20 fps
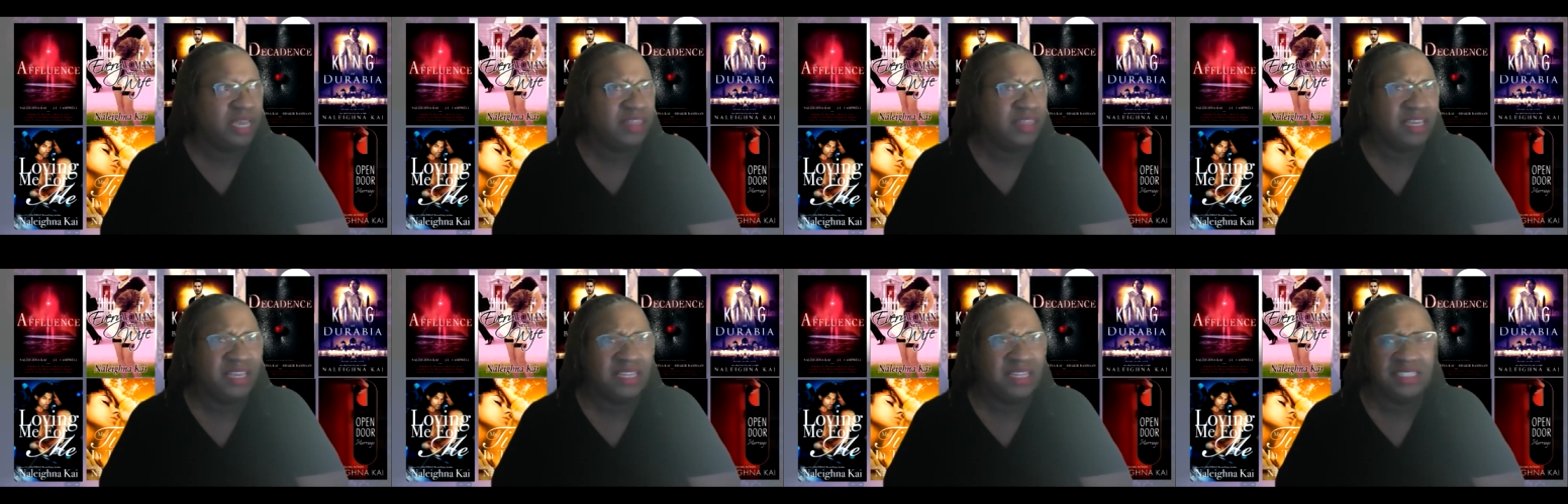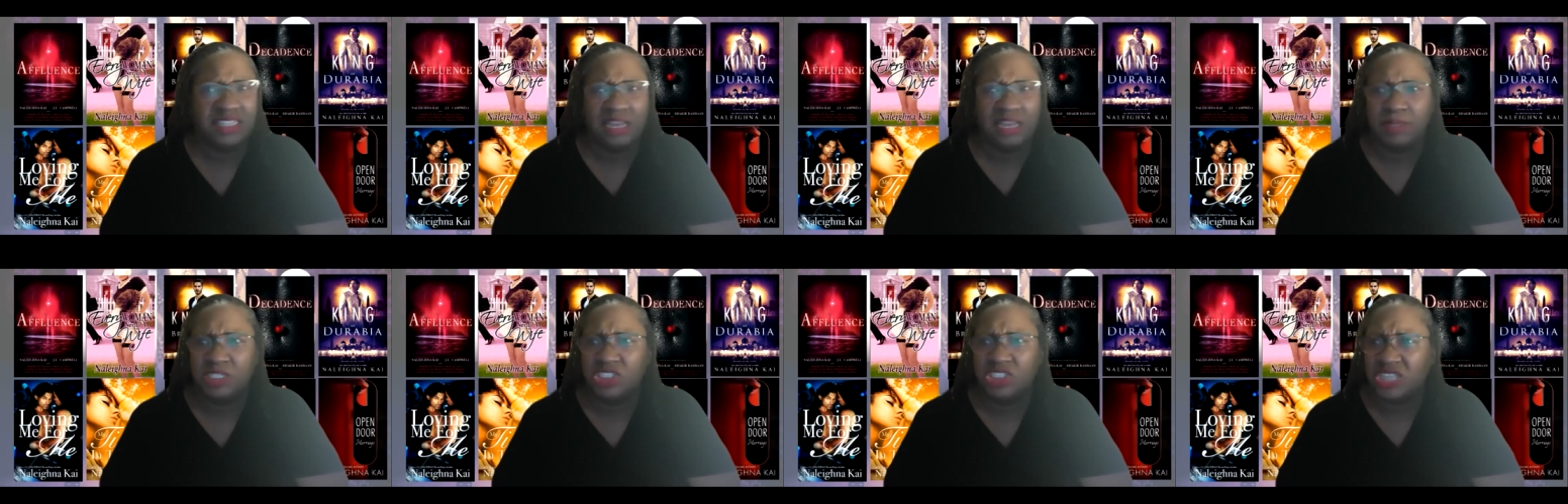I think his
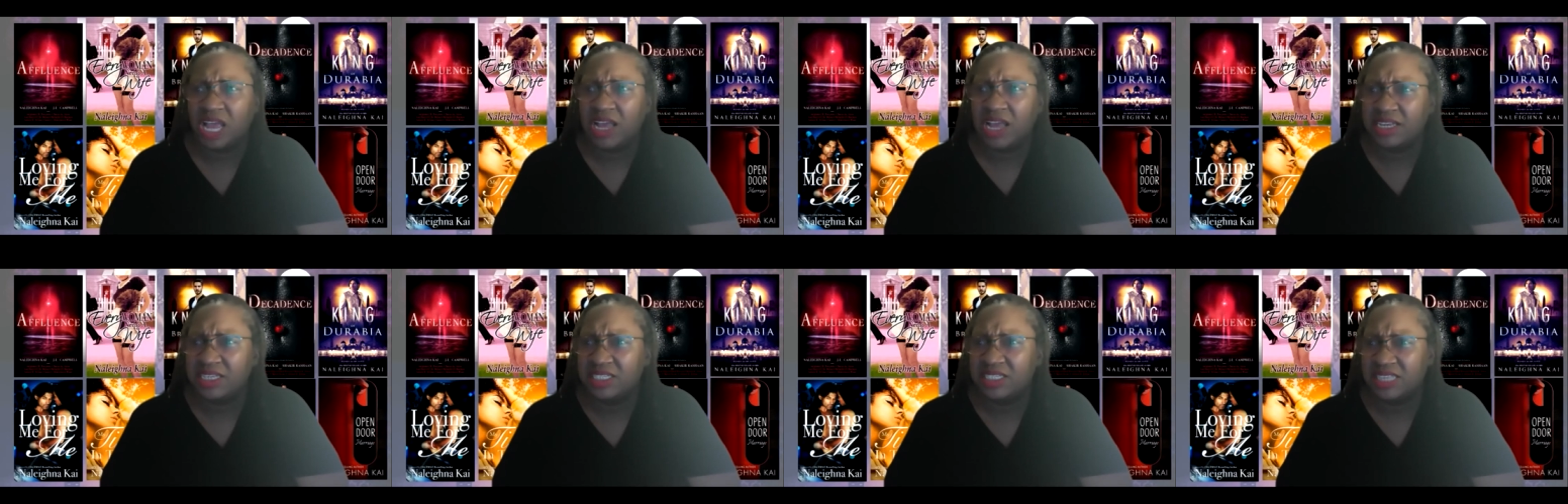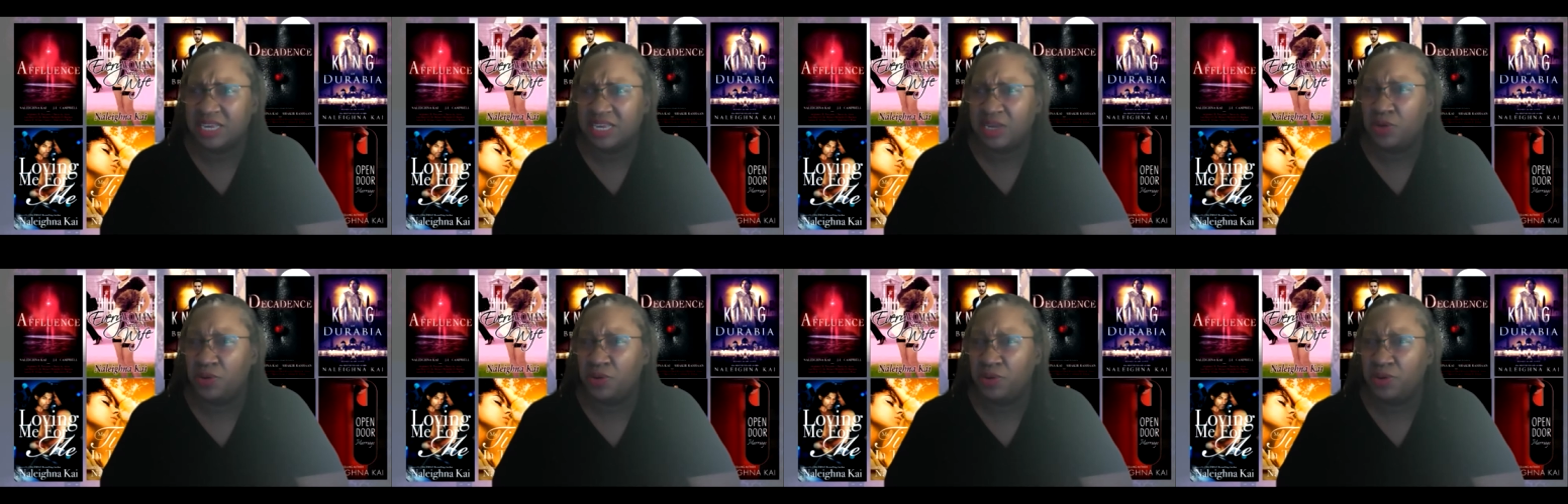name is Shaka
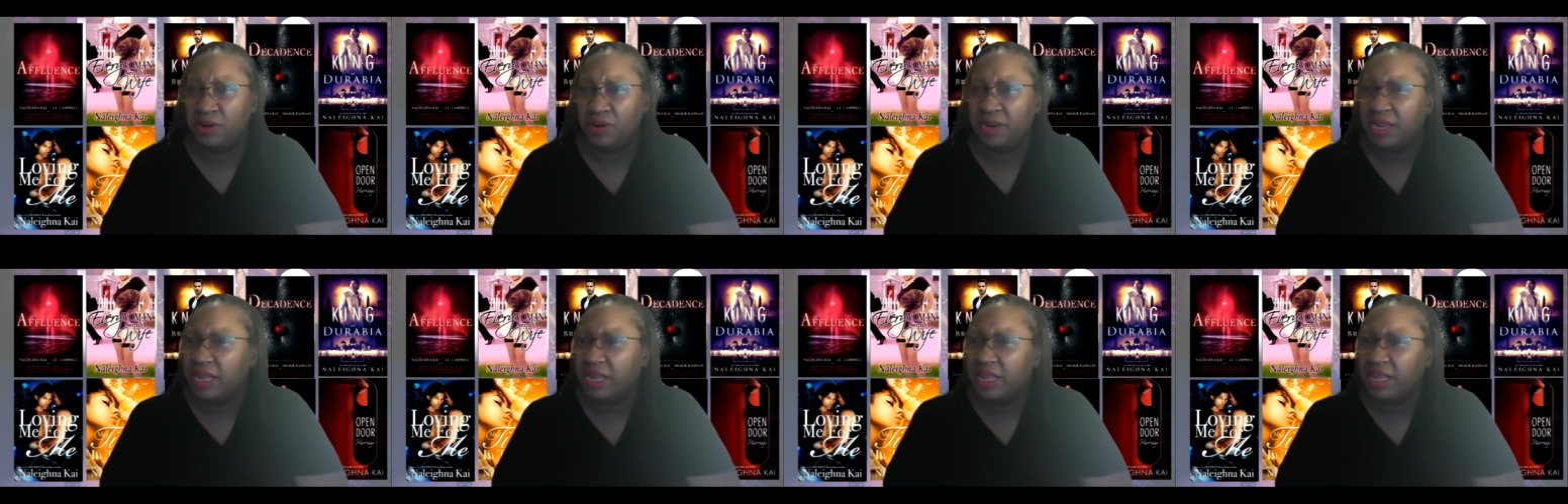Senghor.